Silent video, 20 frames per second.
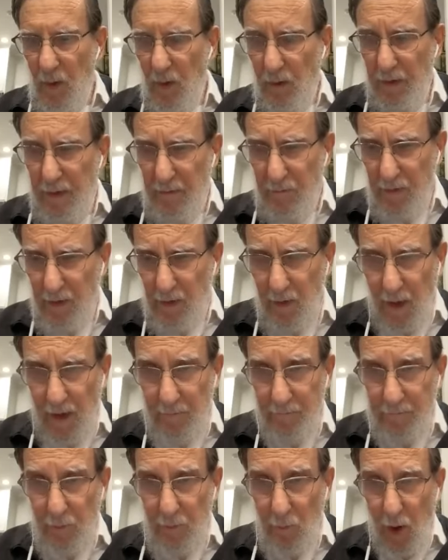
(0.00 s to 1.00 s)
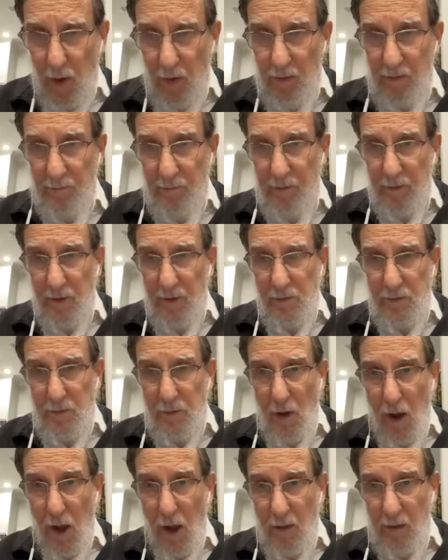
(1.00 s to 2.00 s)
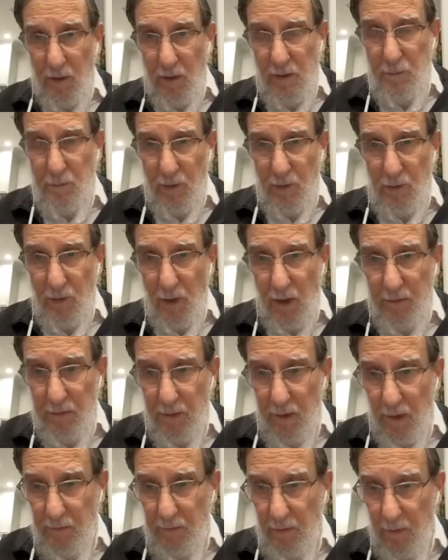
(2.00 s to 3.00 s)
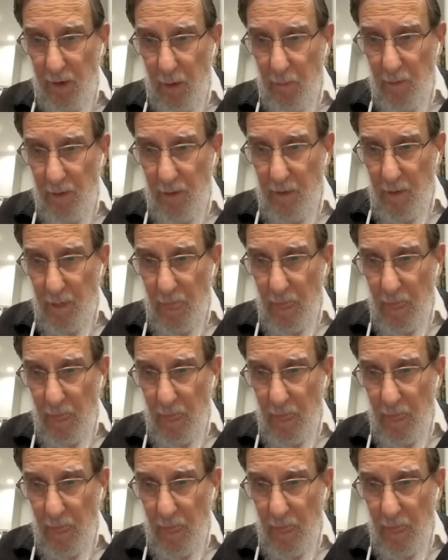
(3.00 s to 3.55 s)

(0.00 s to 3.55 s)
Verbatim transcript: leaving life to all living, he's taught, he's been taught the Alter Rebbe.